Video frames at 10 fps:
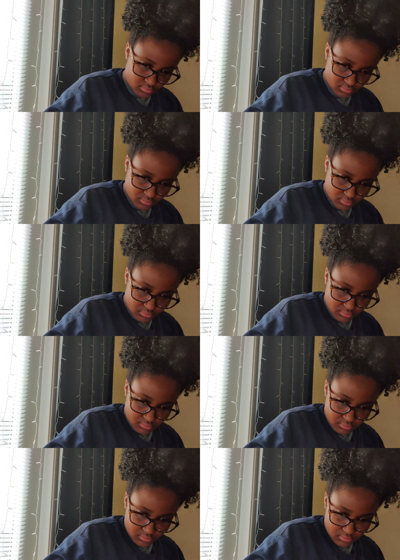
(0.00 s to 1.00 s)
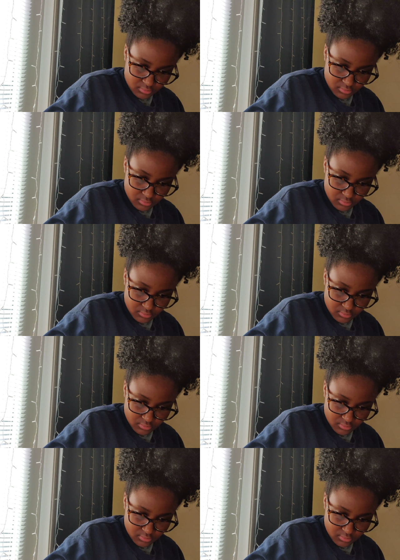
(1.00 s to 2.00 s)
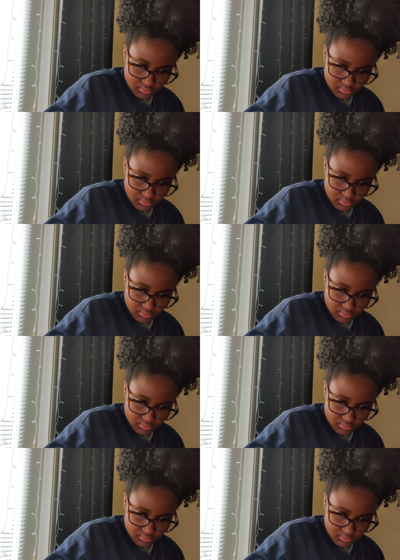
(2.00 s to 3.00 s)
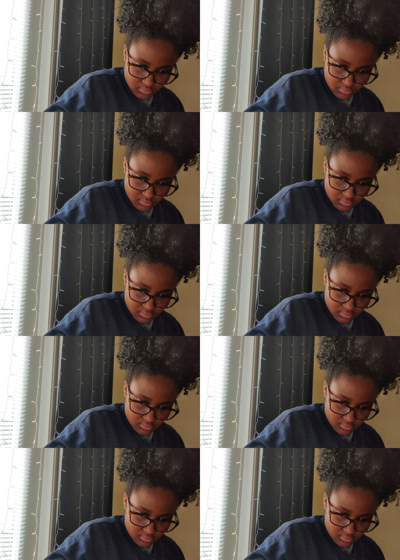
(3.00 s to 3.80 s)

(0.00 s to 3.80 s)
Nothing is said.